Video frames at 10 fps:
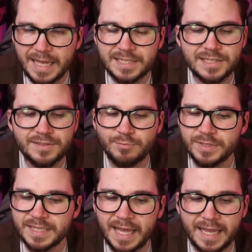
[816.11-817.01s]
It just
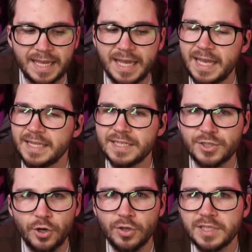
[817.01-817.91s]
was like, this
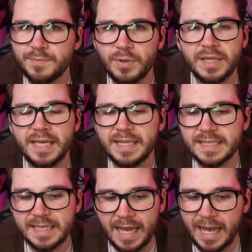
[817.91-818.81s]
girl is bullying
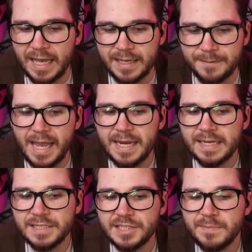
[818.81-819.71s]
this guy,
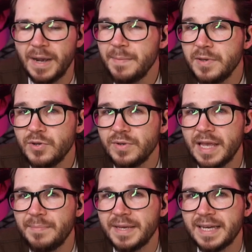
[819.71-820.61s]
and she might be doing
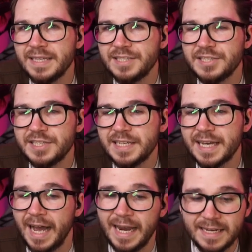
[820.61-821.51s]
that because she
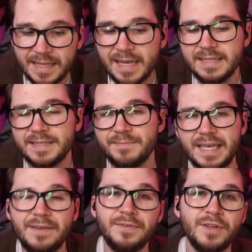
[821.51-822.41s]
kind of likes him,
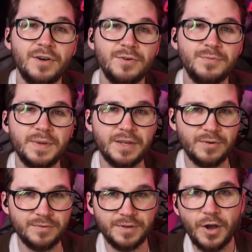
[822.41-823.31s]
even though we
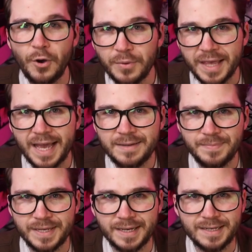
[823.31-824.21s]
don't know yet
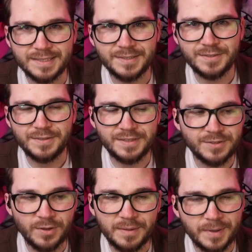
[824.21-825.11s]
because
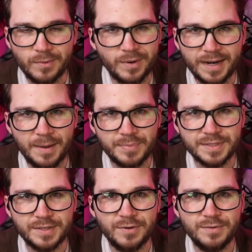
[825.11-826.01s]
it's only been one
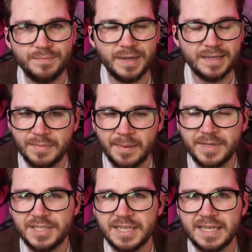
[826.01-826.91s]
episode. But maybe
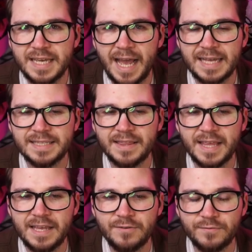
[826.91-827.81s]
she has a
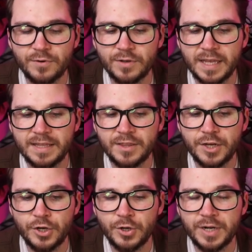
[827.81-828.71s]
thing for like the
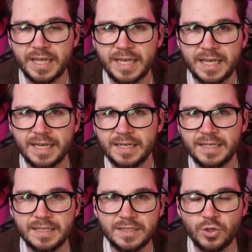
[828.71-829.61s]
nerdy,
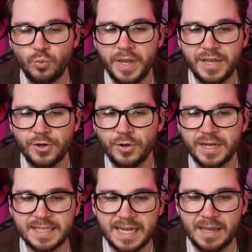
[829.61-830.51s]
the weak
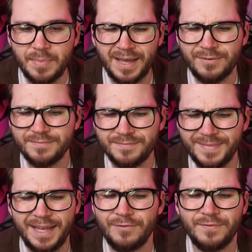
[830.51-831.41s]
nerdy type. I don't
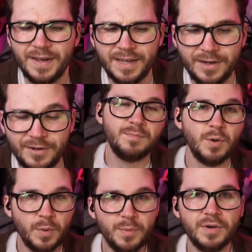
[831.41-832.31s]
I don't fucking know,
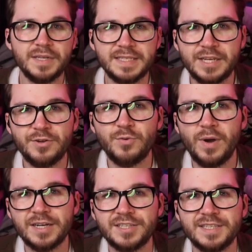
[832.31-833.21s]
but we will continue to
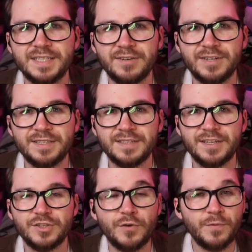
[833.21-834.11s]
watch this series.
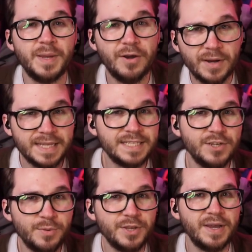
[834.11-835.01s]
So from here, I'd like to
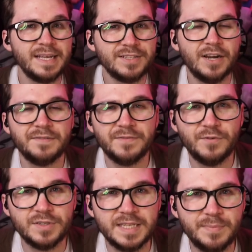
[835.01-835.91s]
know what you guys thought of the
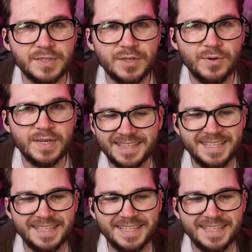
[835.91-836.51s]
first episode.